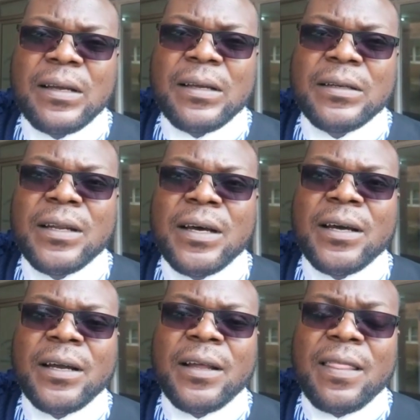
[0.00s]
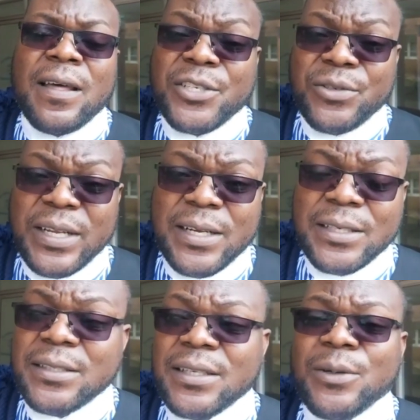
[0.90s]
And in that
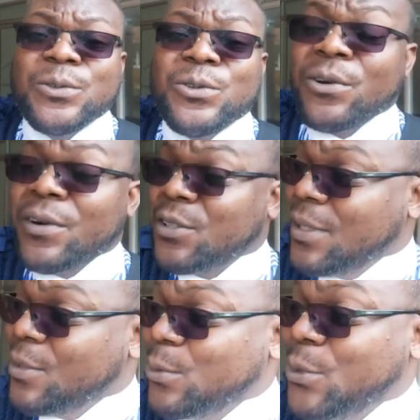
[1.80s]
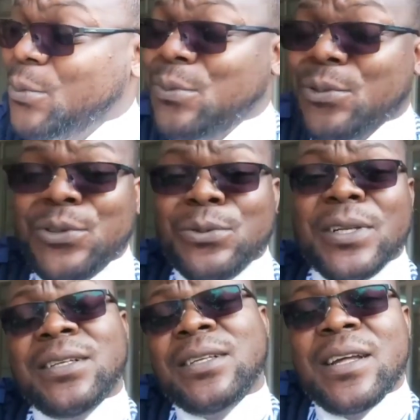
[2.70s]
regard, I would congratulate Honorable
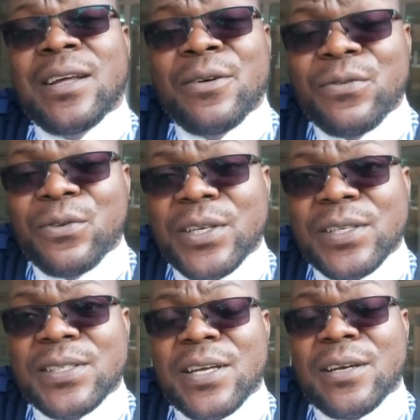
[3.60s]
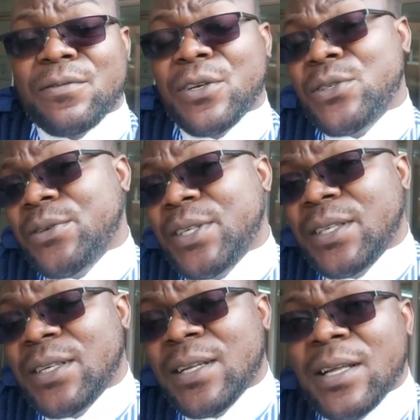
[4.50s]
Mundubile for his victory,
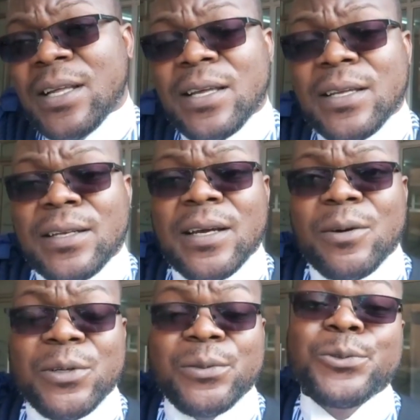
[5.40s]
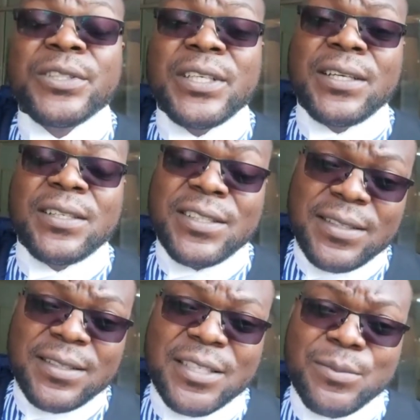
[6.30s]
and we'll say
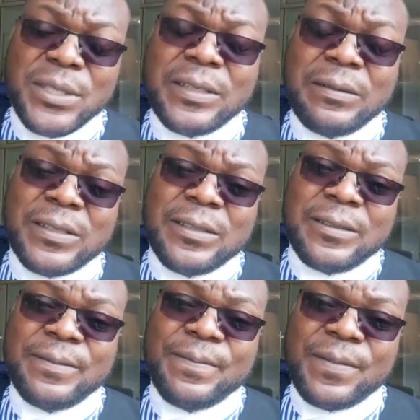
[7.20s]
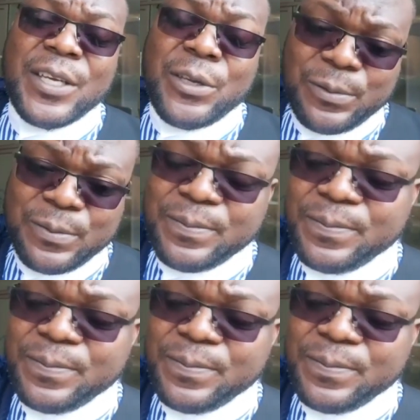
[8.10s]
justice has been delivered. Thank you.